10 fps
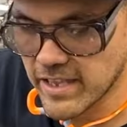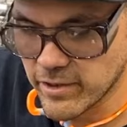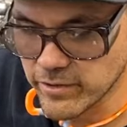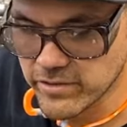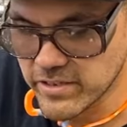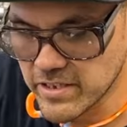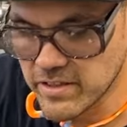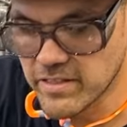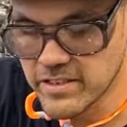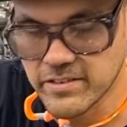and you'll see
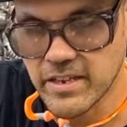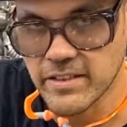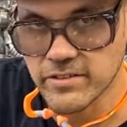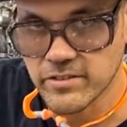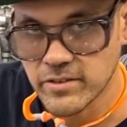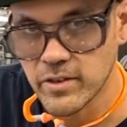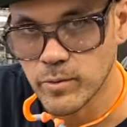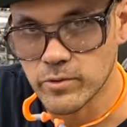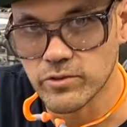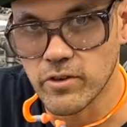that these dents
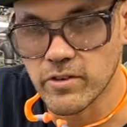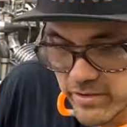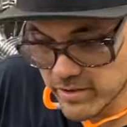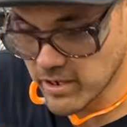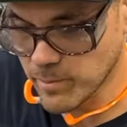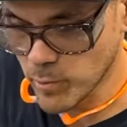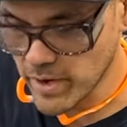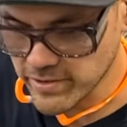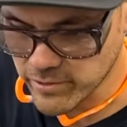will start to come away.